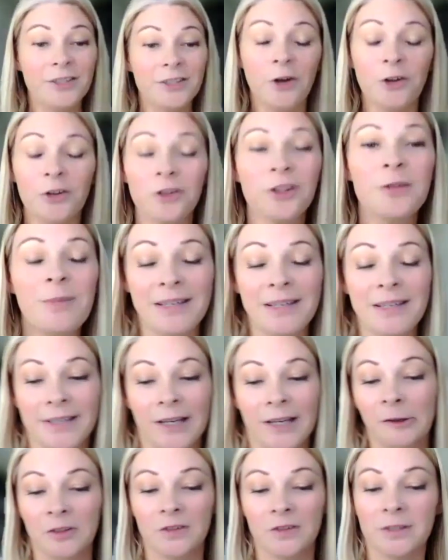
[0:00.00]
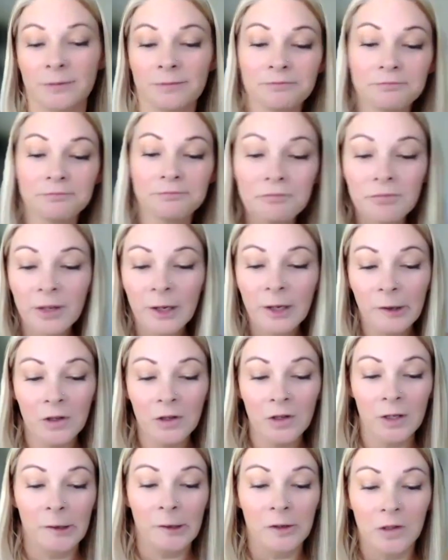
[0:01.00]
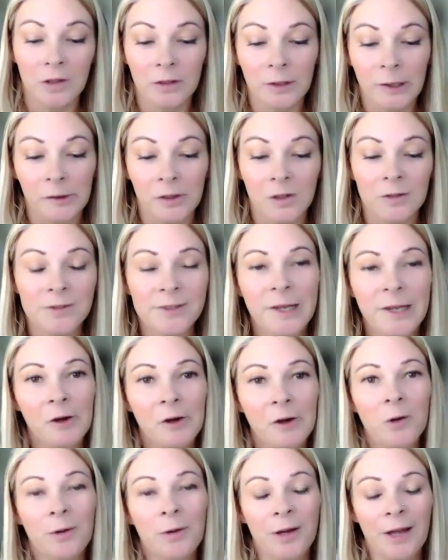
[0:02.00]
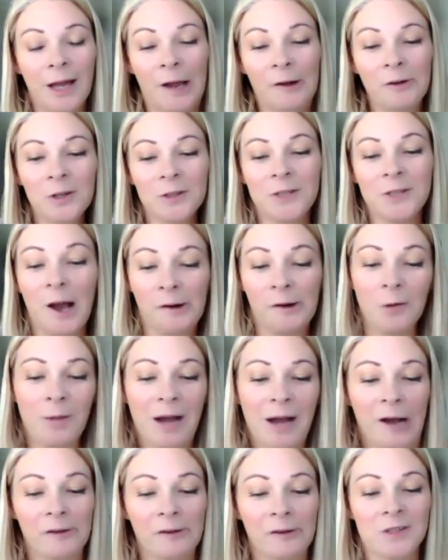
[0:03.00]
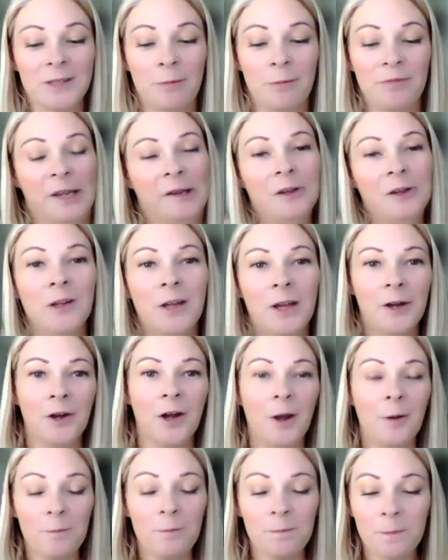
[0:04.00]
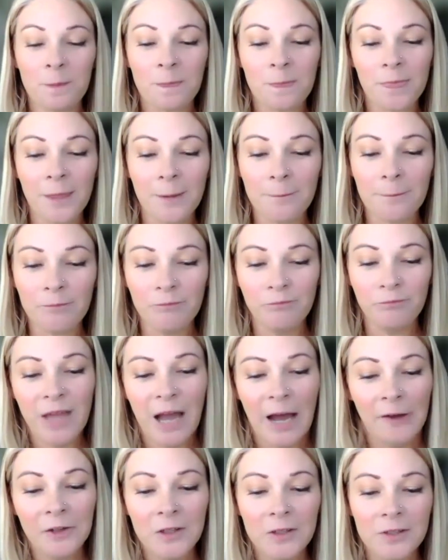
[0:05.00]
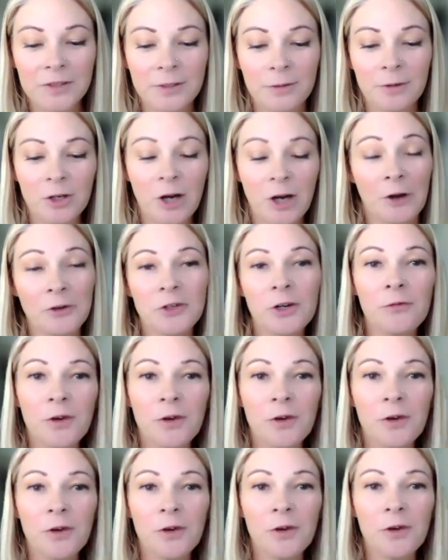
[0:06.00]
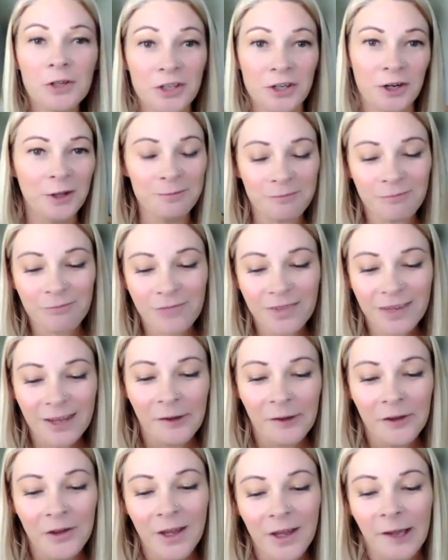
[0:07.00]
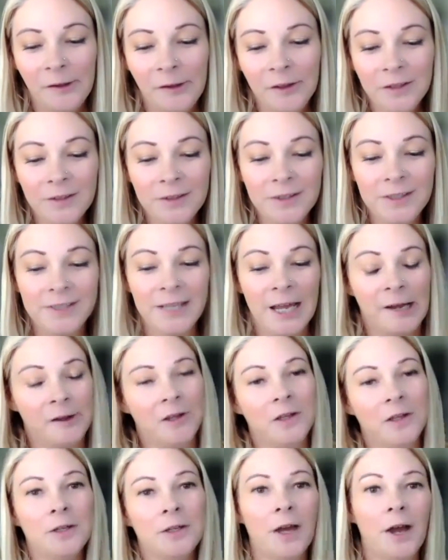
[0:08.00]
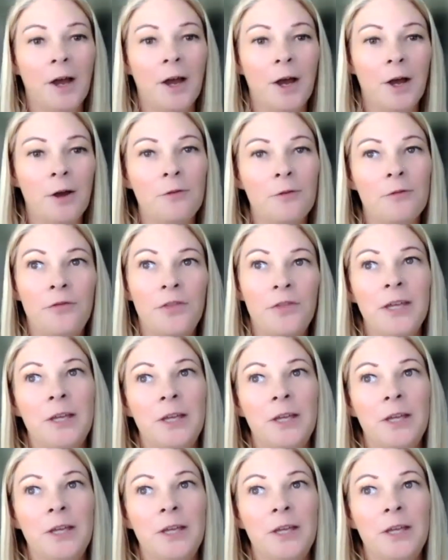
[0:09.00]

totally makes sense. So I want to talk about something that is controversial inside of